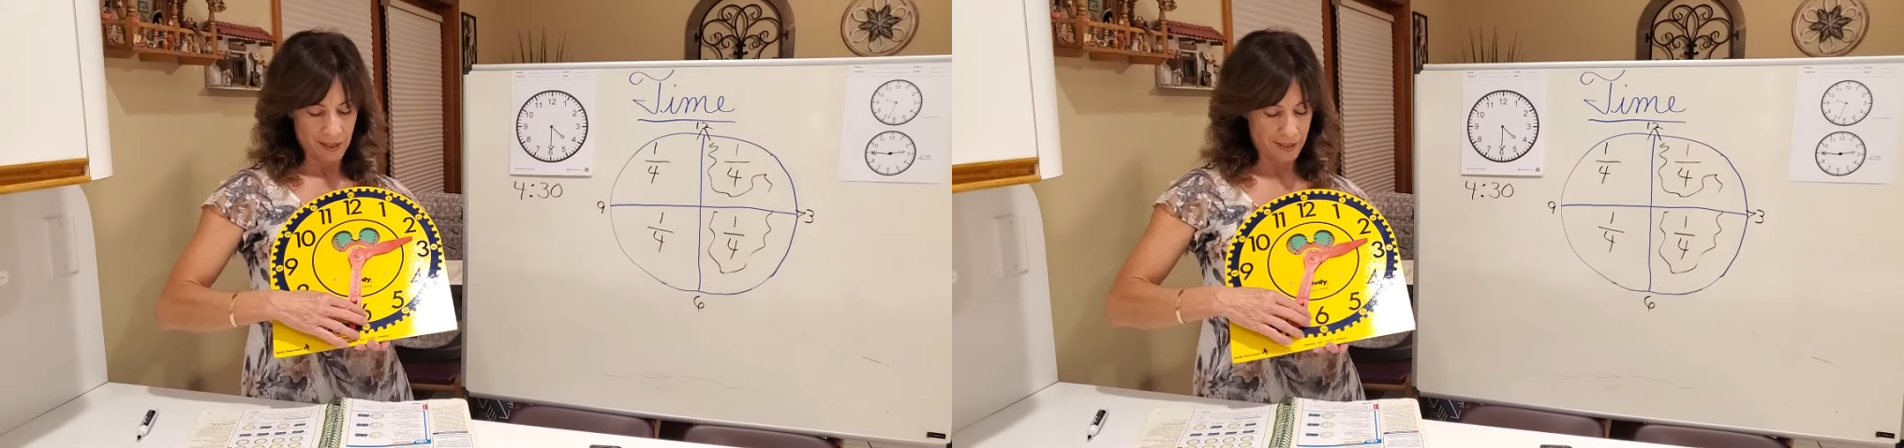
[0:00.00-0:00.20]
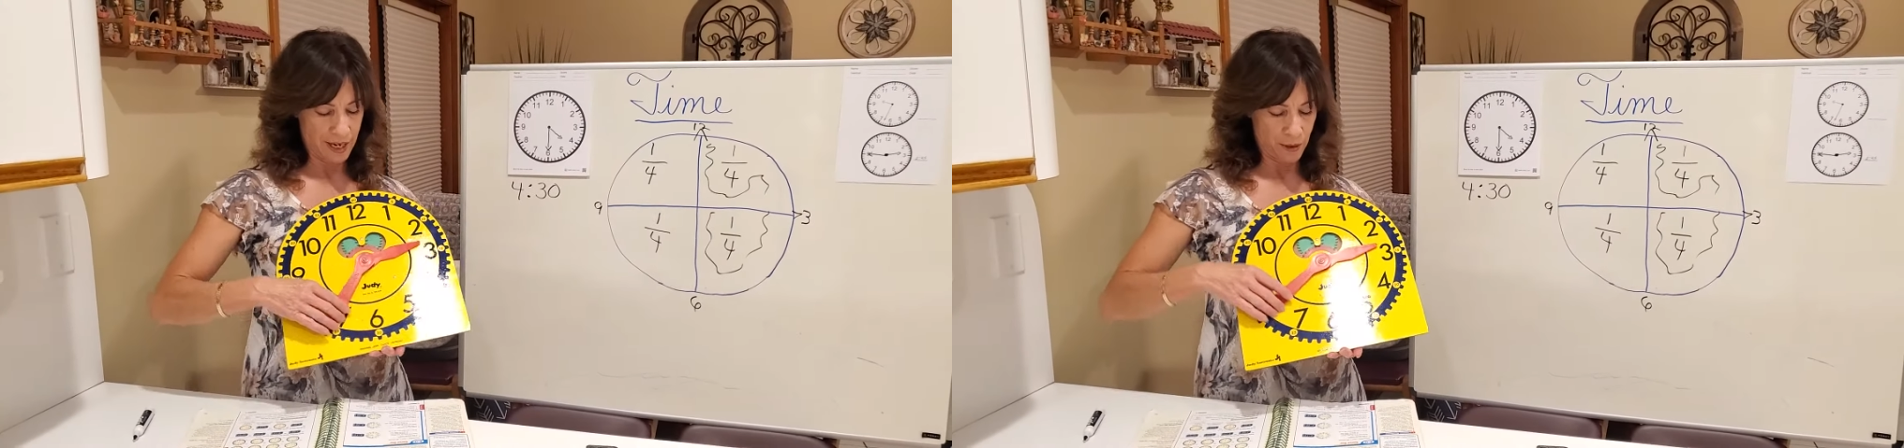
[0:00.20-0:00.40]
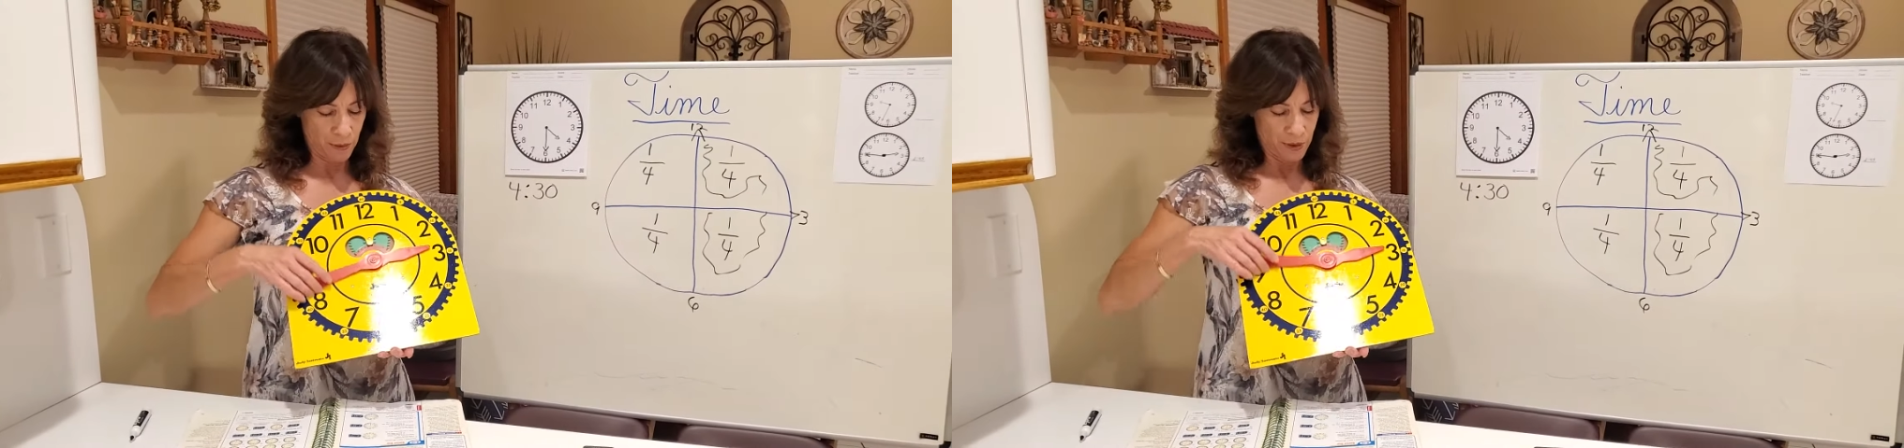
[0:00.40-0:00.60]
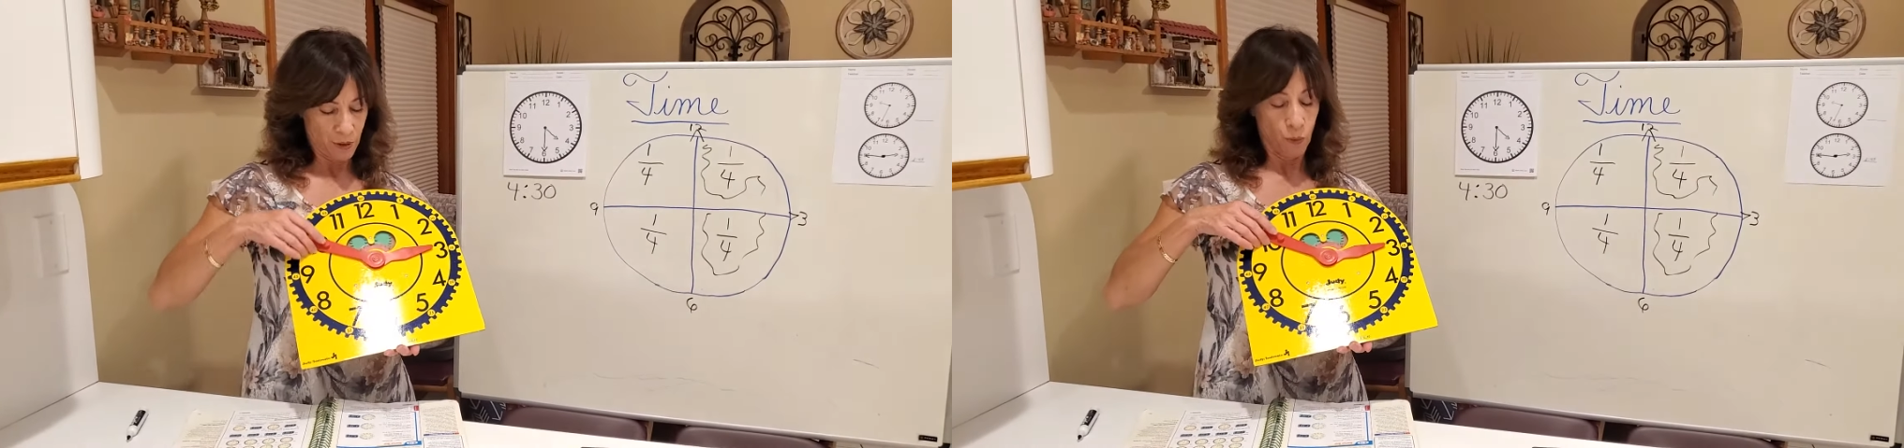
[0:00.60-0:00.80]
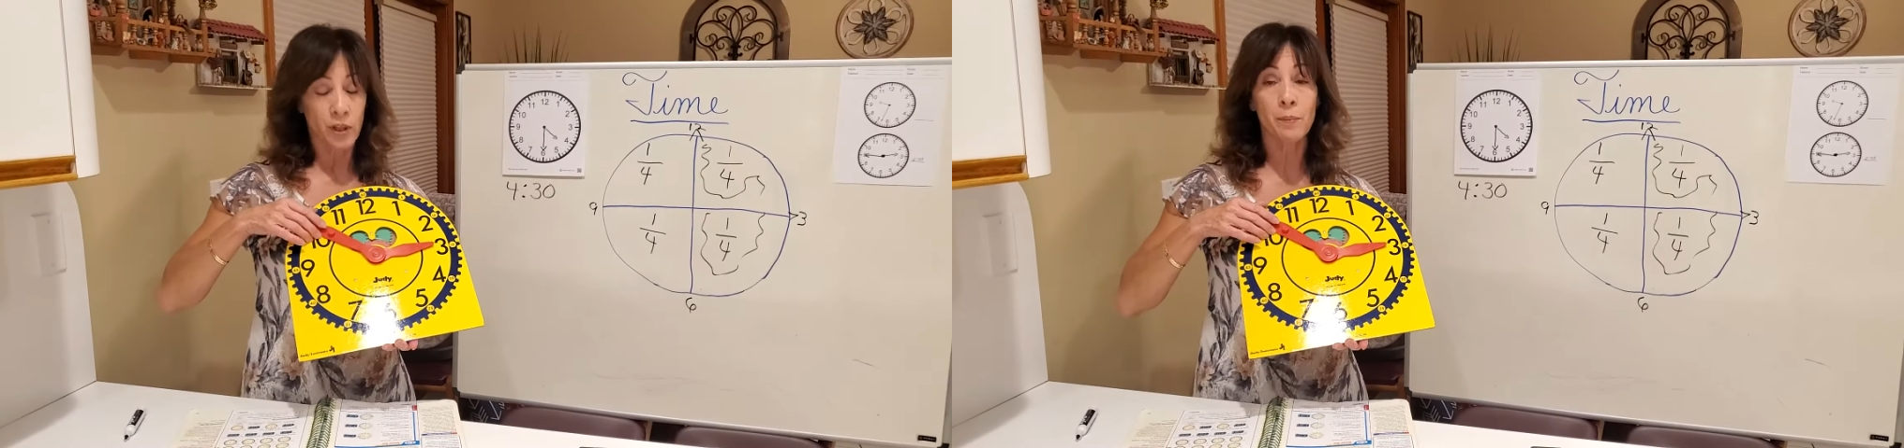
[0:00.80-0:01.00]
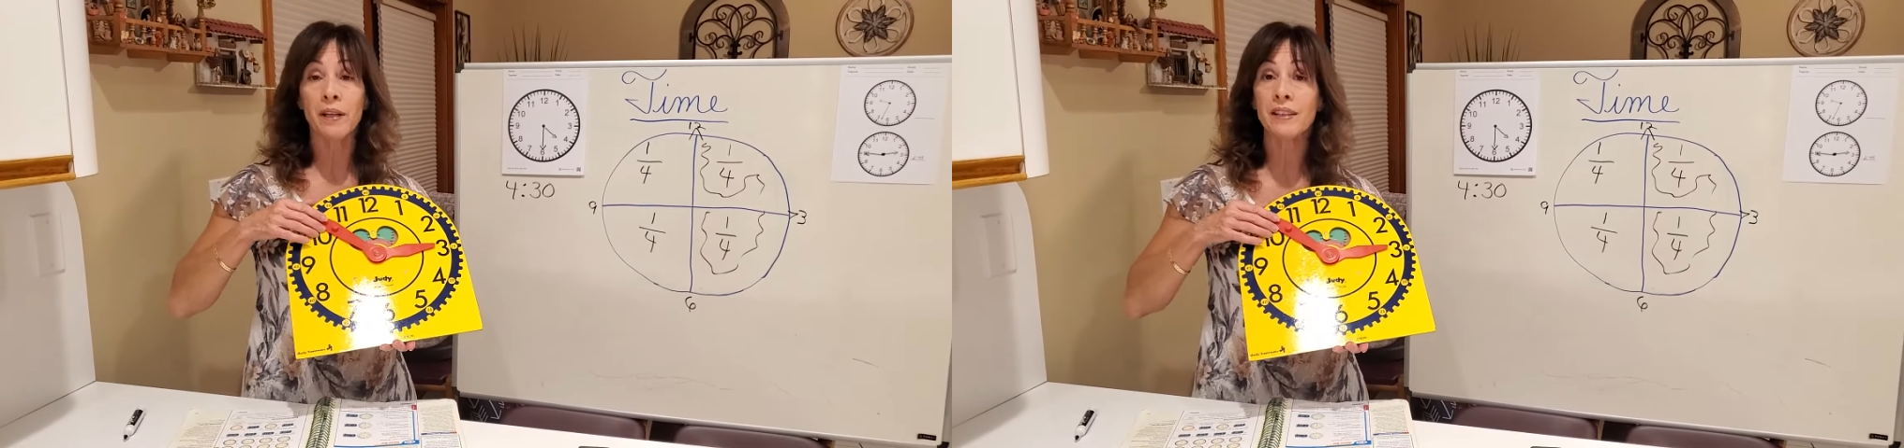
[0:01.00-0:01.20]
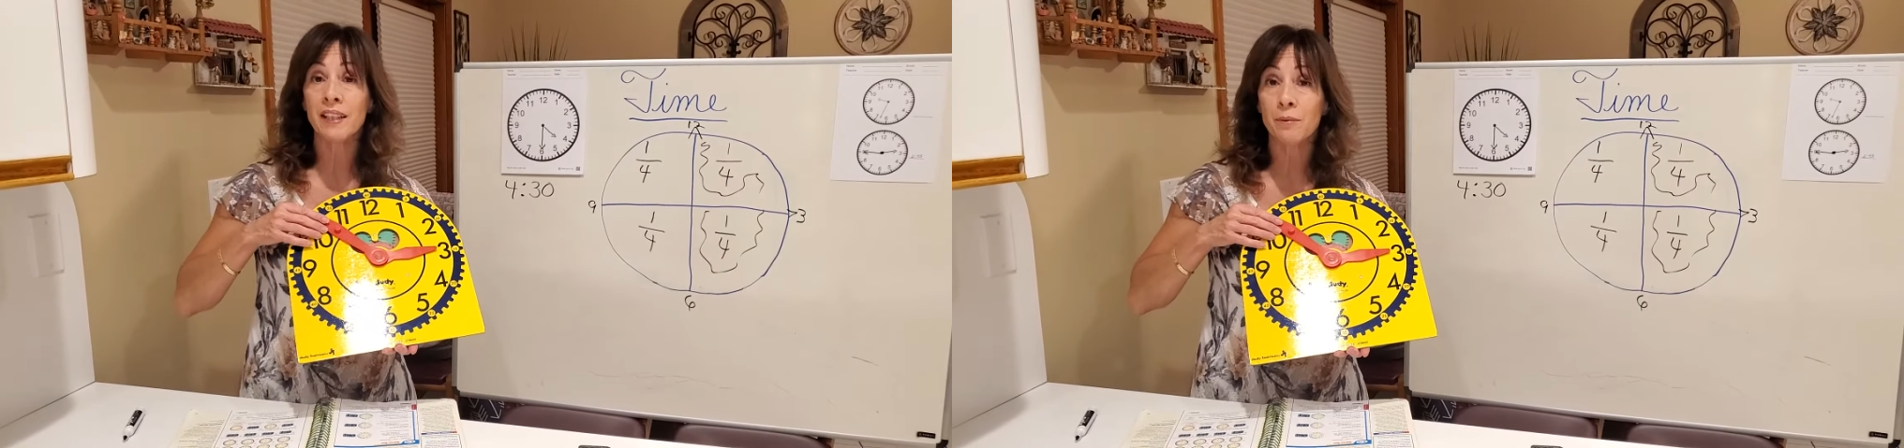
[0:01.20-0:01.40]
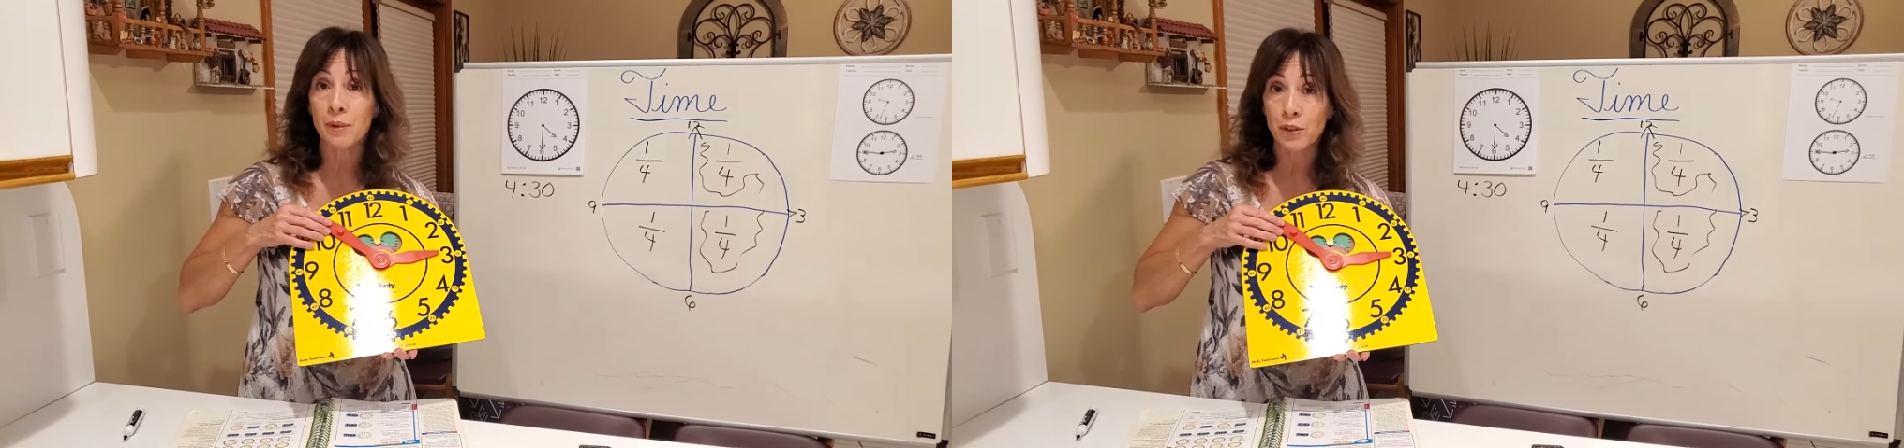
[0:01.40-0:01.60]
Now, what about the
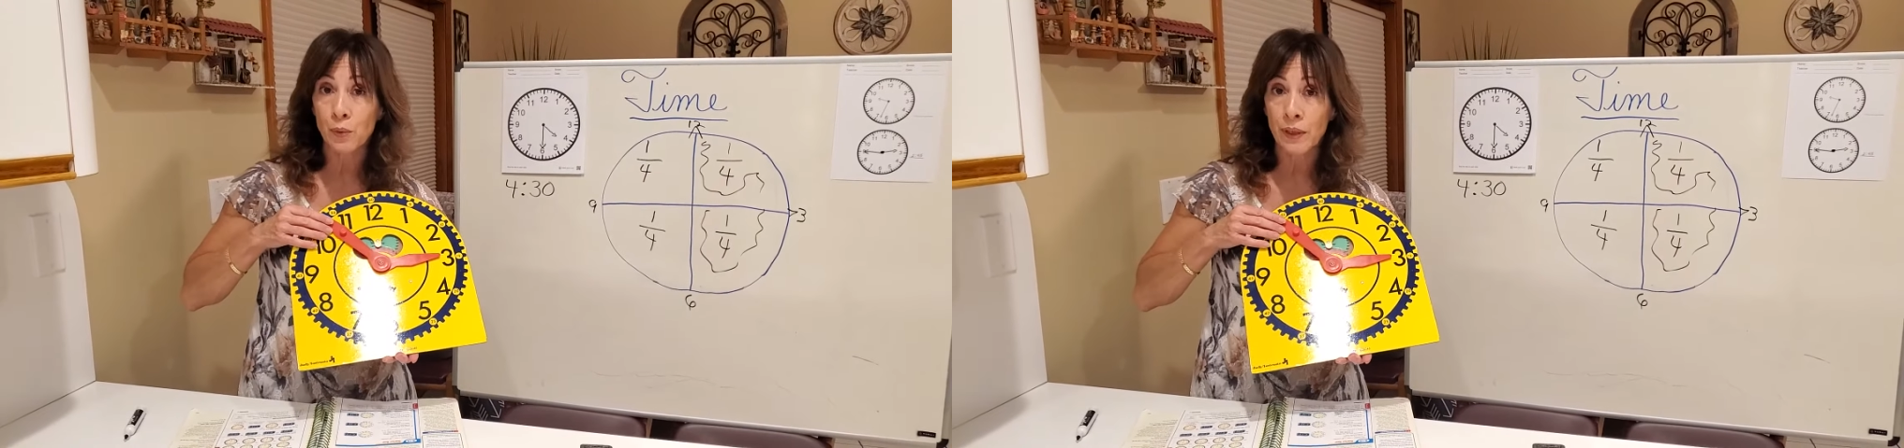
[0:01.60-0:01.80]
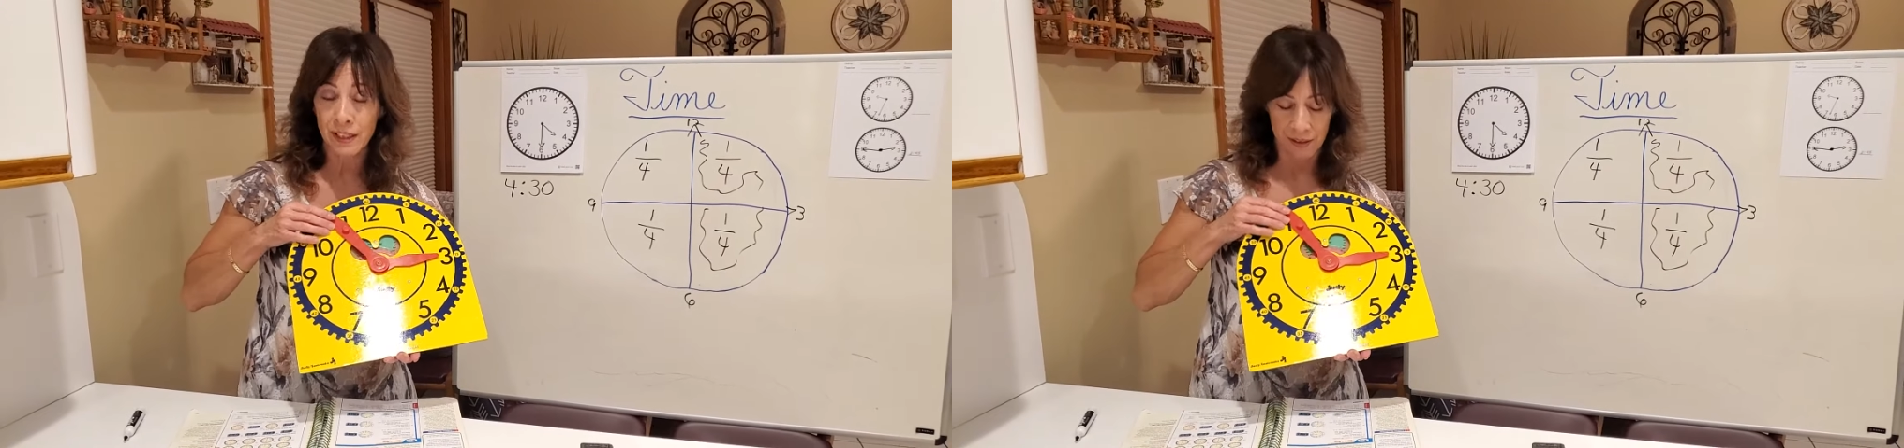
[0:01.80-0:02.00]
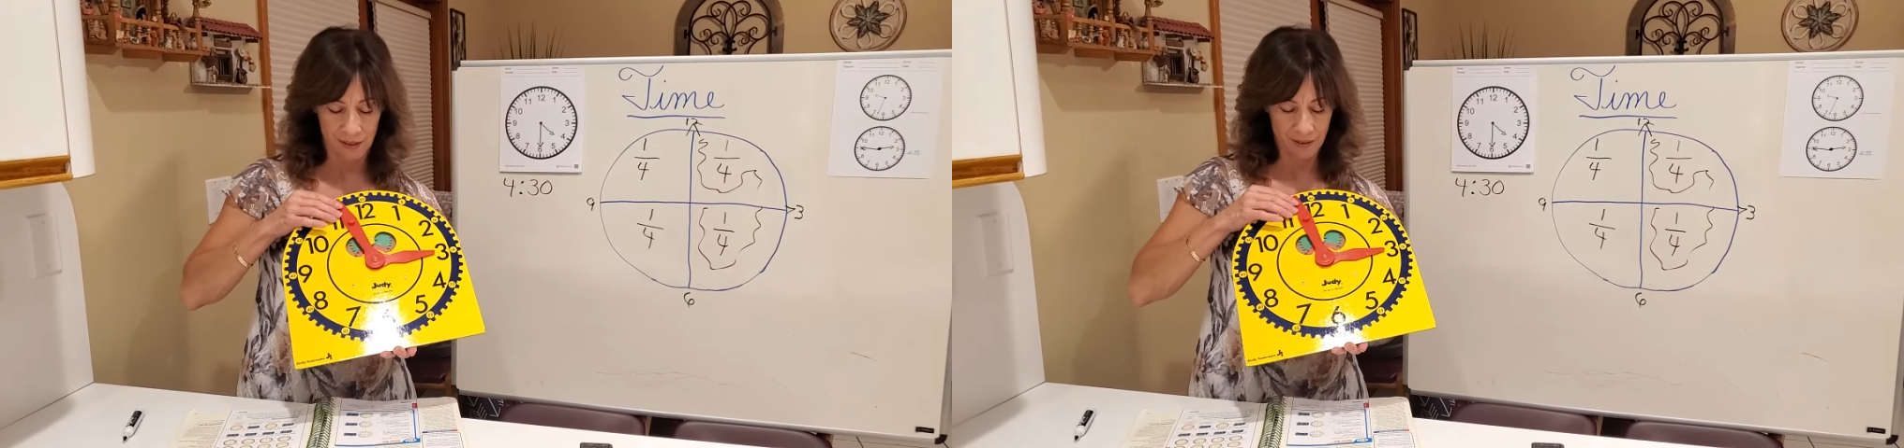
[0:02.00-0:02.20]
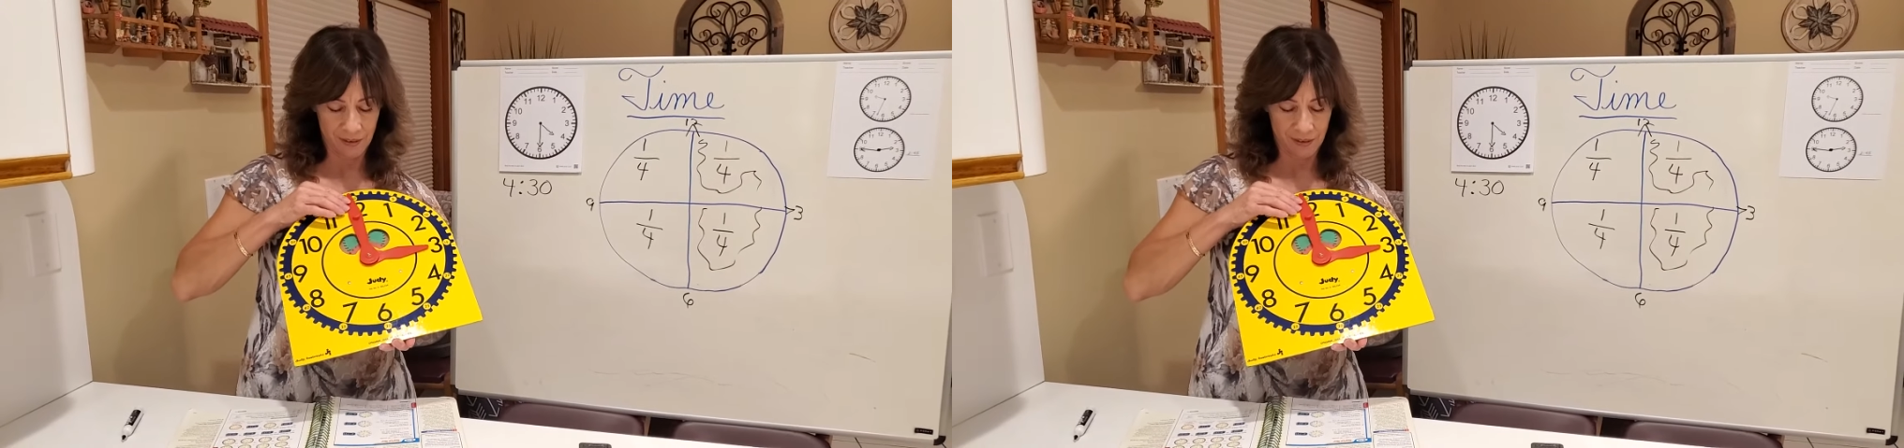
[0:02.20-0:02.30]
in-betweens?